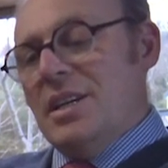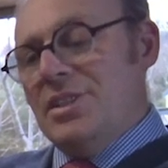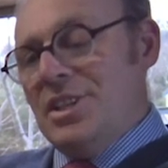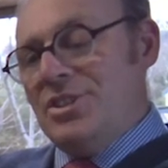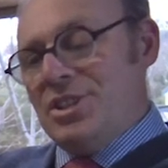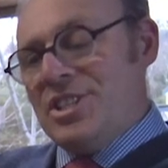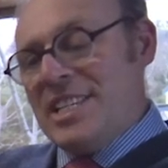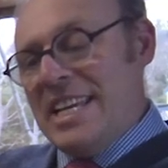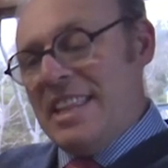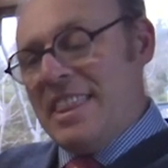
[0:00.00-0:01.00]
"Did you
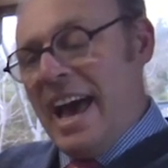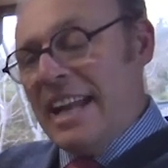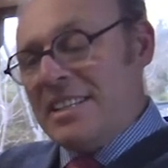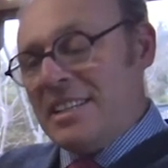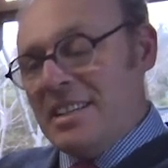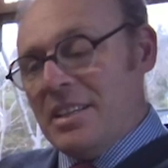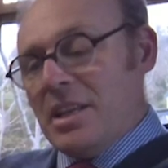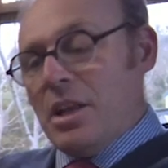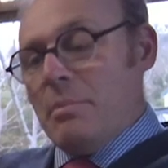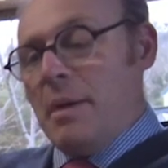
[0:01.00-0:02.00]
see that?"
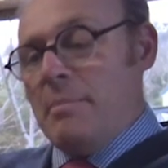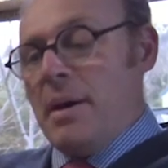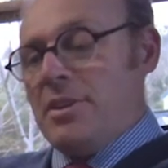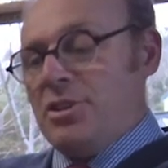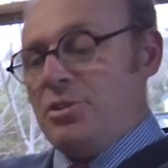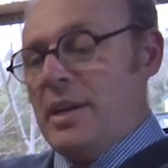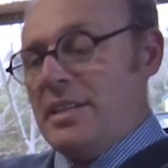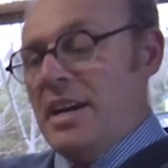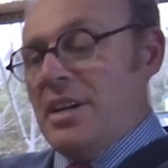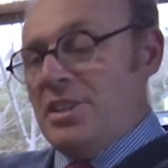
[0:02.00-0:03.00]
my mother shrieked.